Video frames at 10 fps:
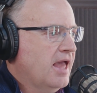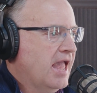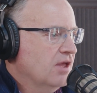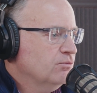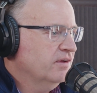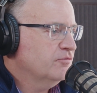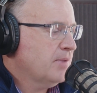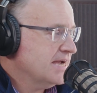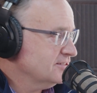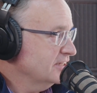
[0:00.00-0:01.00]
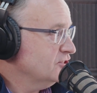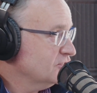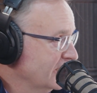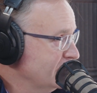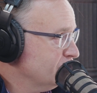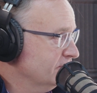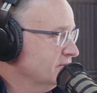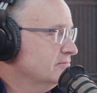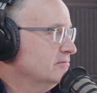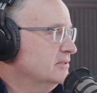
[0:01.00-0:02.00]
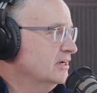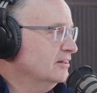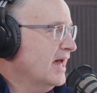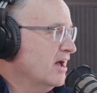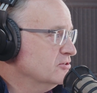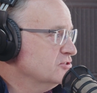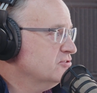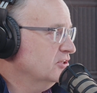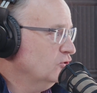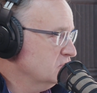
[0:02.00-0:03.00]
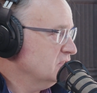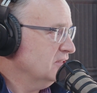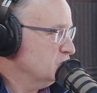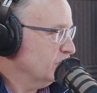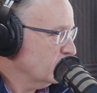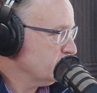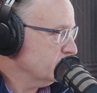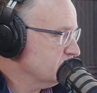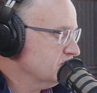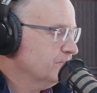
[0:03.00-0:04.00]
and we've passed legislation that allows the use of these refrigerants.